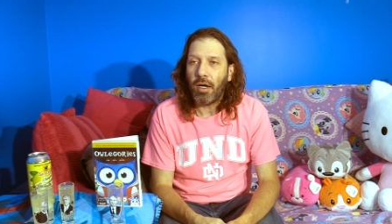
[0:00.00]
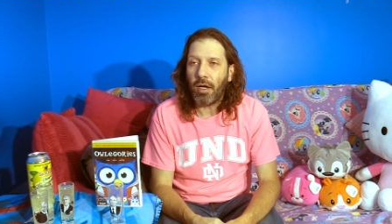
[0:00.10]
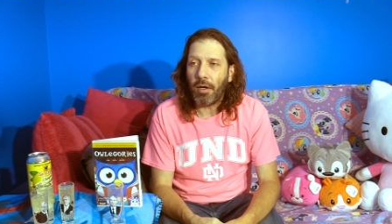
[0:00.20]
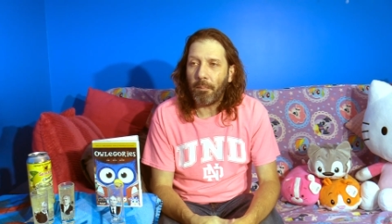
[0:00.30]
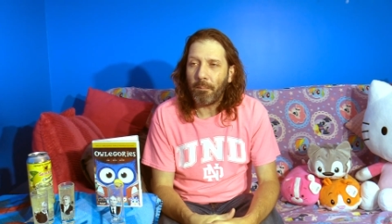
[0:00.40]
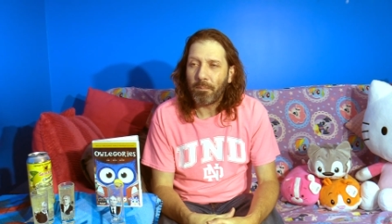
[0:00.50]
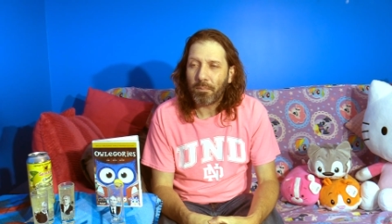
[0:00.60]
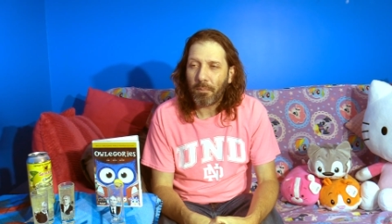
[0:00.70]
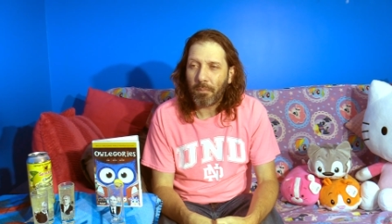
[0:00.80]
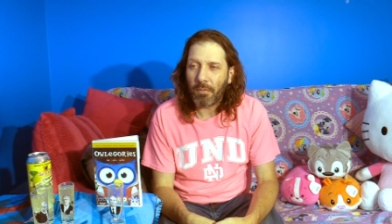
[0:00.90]
um,
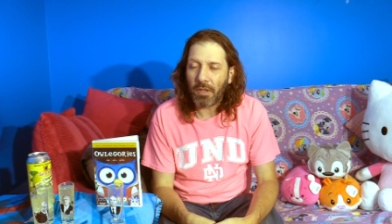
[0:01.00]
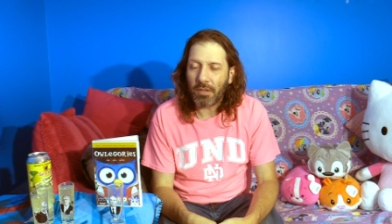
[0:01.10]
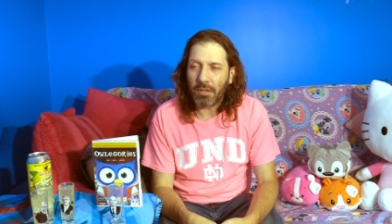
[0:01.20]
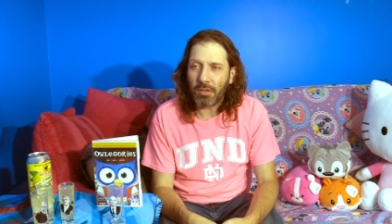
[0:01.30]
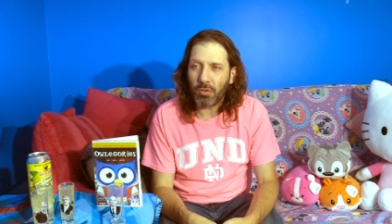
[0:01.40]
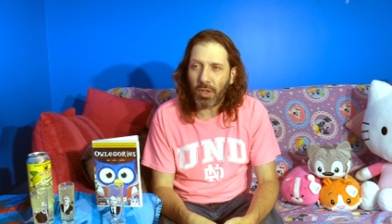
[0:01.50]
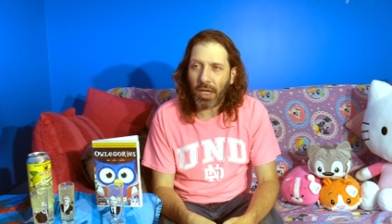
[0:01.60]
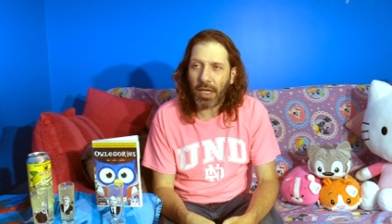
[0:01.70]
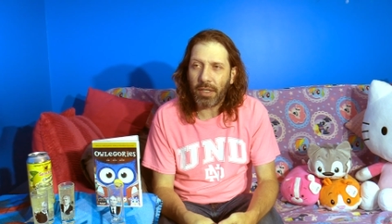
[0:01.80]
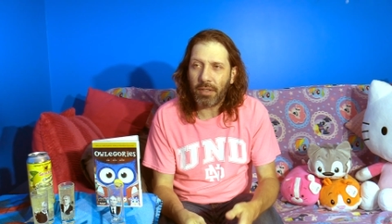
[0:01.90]
you
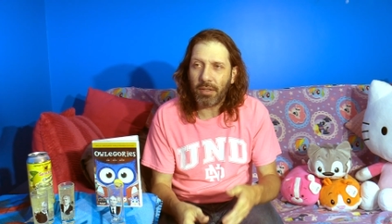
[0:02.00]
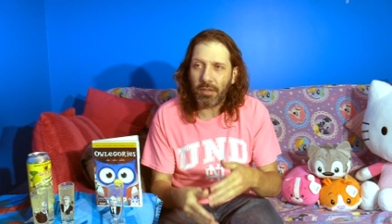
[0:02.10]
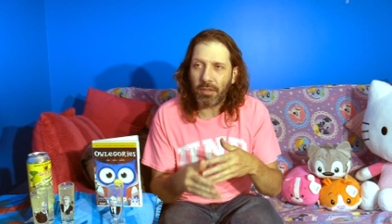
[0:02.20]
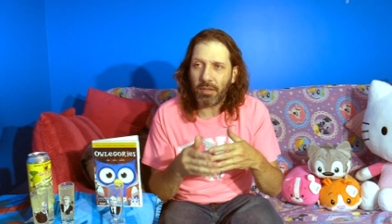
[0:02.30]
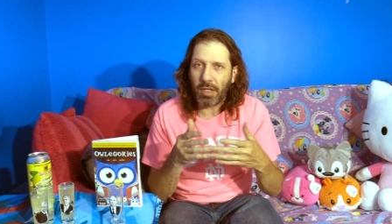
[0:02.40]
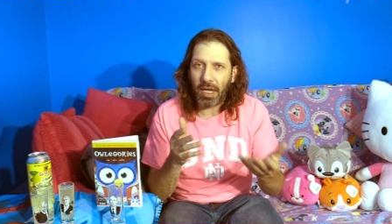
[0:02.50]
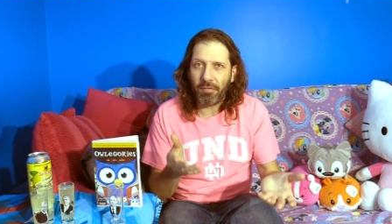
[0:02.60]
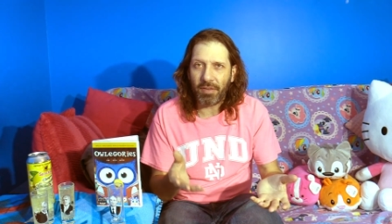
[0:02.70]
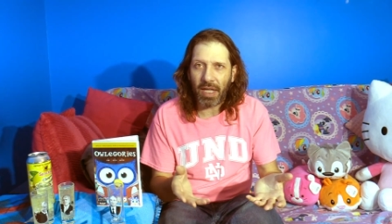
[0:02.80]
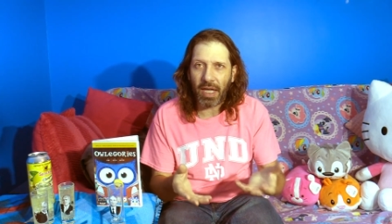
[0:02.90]
got, you
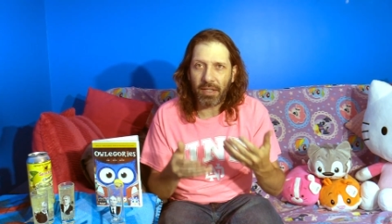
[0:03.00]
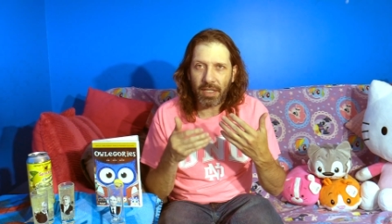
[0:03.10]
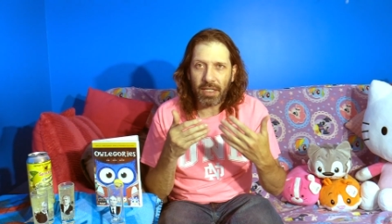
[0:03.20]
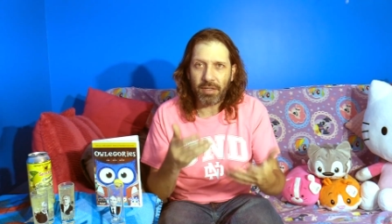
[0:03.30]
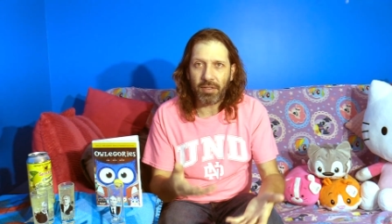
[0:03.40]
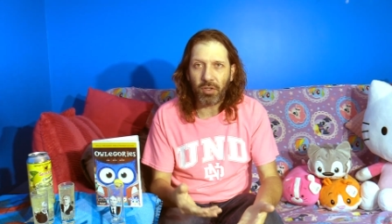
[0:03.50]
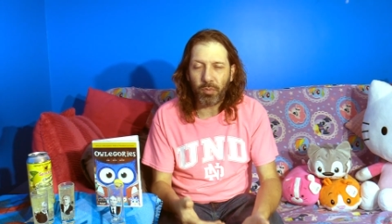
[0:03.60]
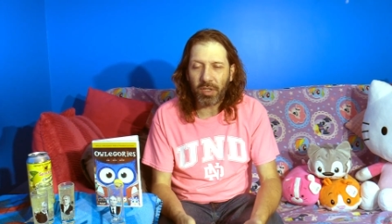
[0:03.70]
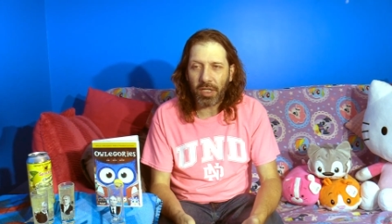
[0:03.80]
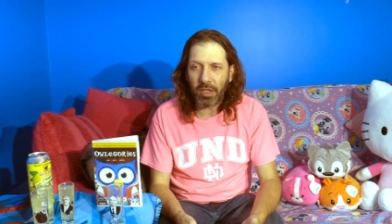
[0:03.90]
have that, they get the
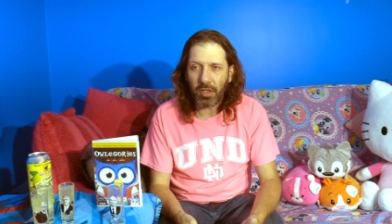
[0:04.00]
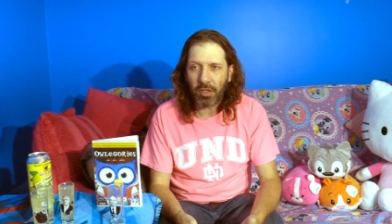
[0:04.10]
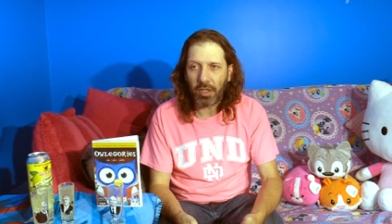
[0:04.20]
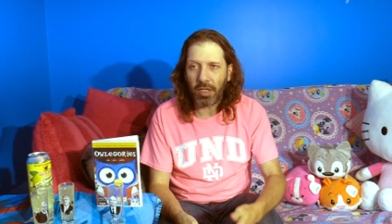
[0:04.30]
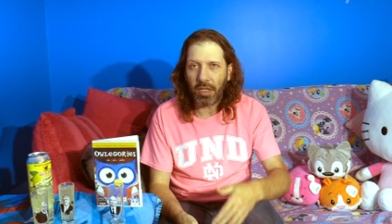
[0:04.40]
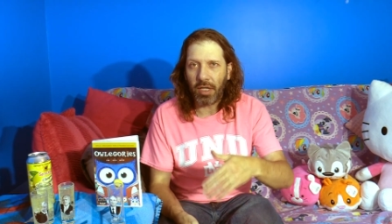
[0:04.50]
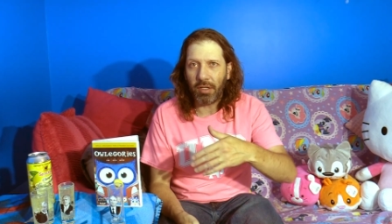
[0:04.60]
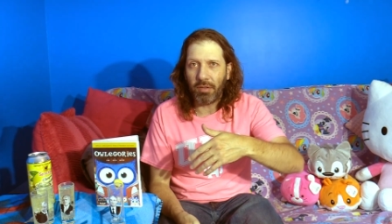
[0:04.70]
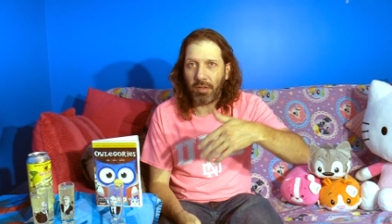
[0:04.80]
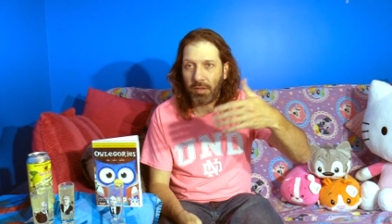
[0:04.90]
Illuminator, and
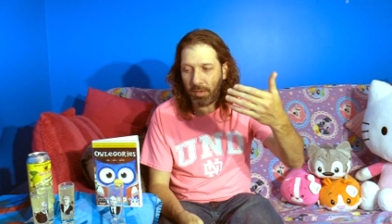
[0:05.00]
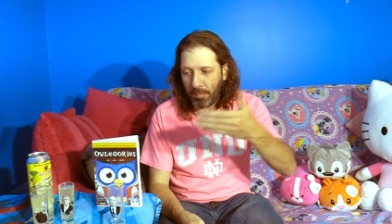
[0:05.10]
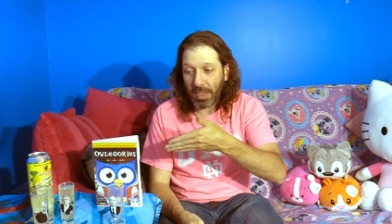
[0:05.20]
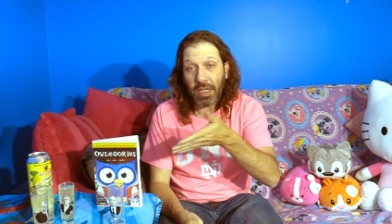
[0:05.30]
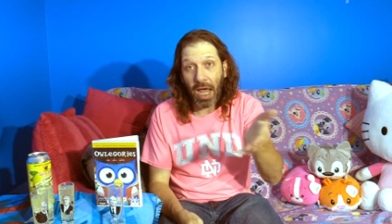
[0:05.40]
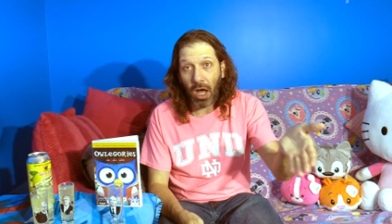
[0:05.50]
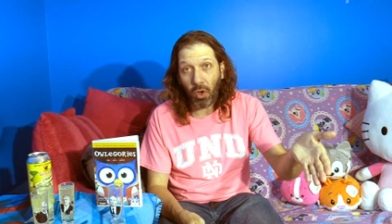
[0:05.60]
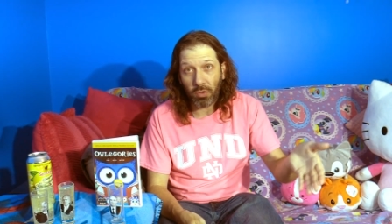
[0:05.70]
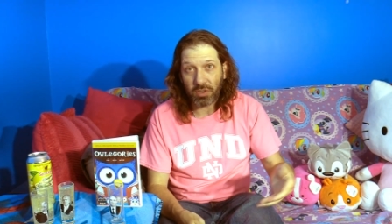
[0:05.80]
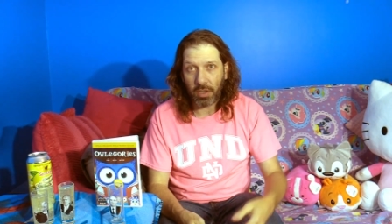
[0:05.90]
then the mean
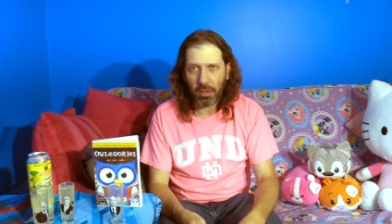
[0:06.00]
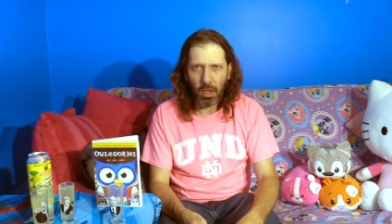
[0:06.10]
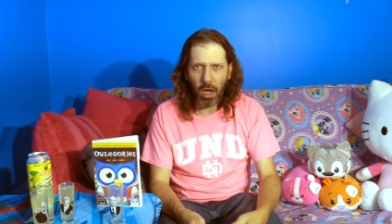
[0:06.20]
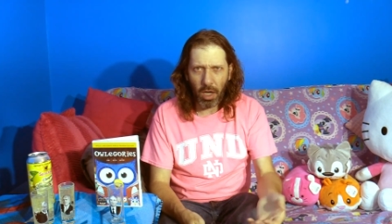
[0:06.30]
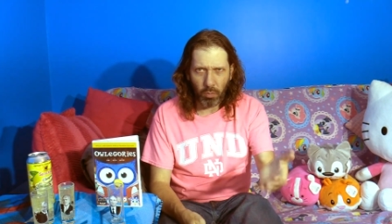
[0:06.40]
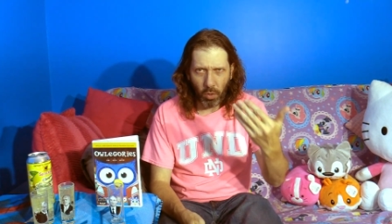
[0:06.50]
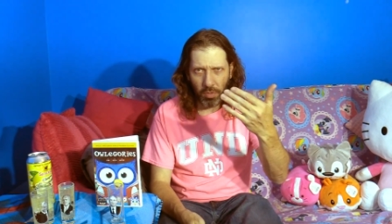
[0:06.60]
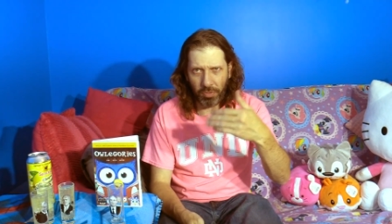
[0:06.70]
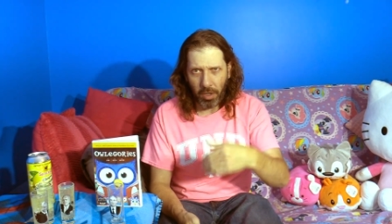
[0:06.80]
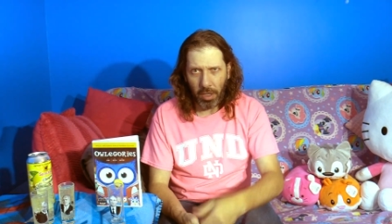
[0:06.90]
owl's like, I
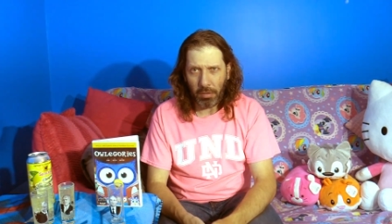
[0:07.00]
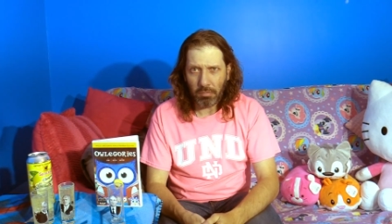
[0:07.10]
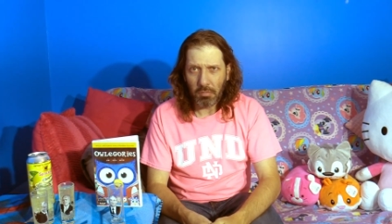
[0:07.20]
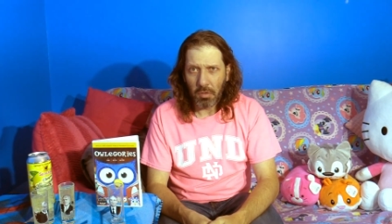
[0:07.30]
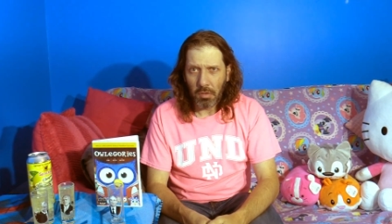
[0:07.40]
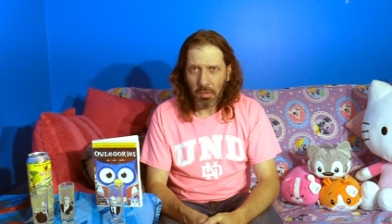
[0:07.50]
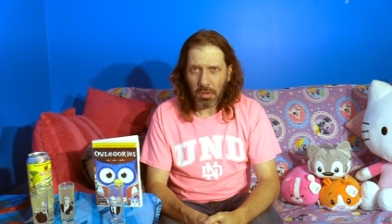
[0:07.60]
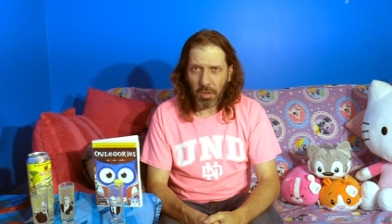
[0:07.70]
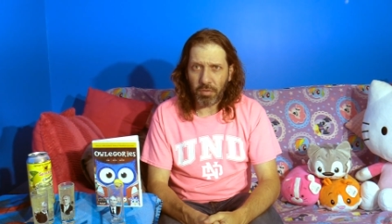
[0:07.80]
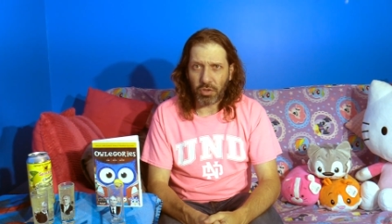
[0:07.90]
want that.
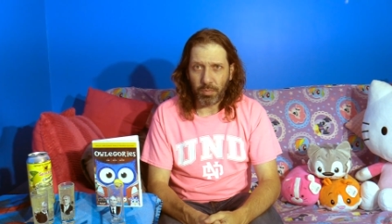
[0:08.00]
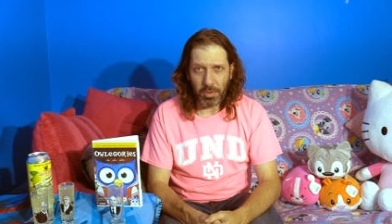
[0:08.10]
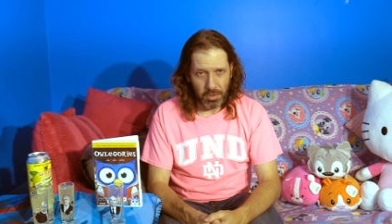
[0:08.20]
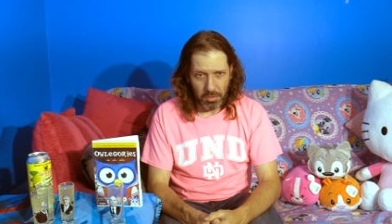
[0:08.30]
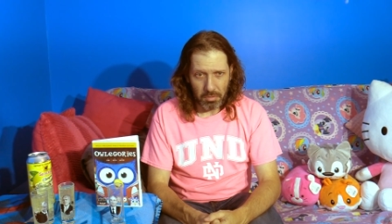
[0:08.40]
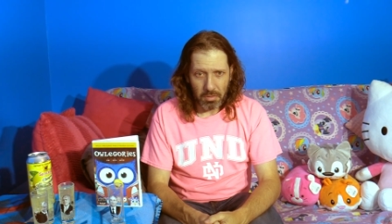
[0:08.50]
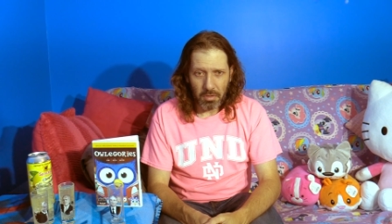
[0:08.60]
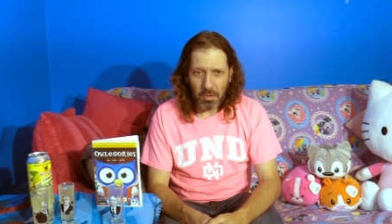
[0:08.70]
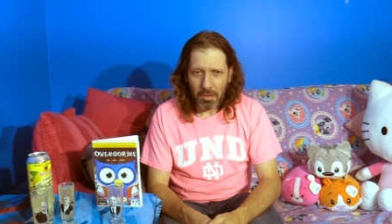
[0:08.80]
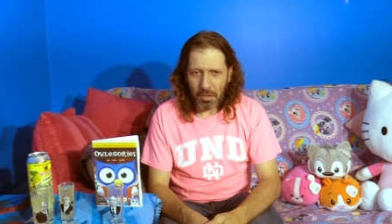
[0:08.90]
Give it to me.
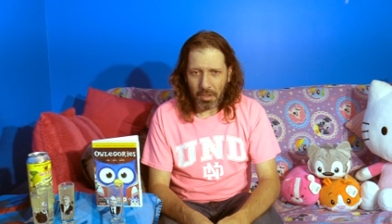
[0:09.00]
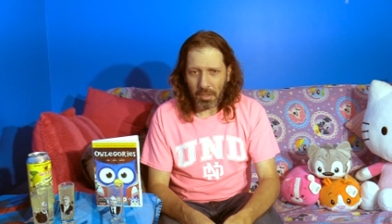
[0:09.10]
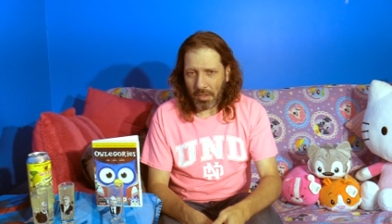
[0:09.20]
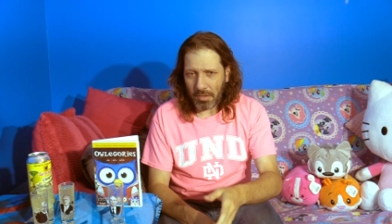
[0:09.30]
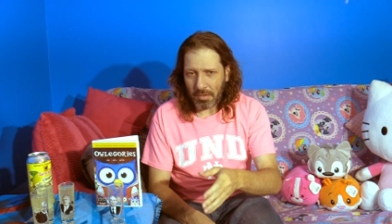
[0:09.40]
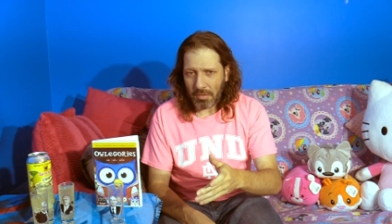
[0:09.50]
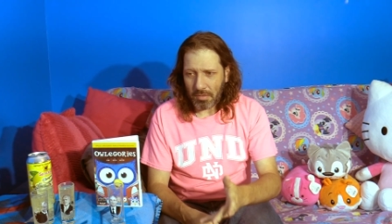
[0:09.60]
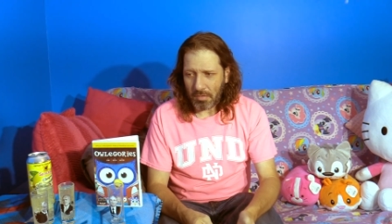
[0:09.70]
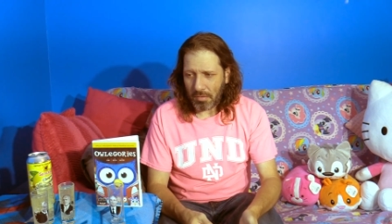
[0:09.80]
And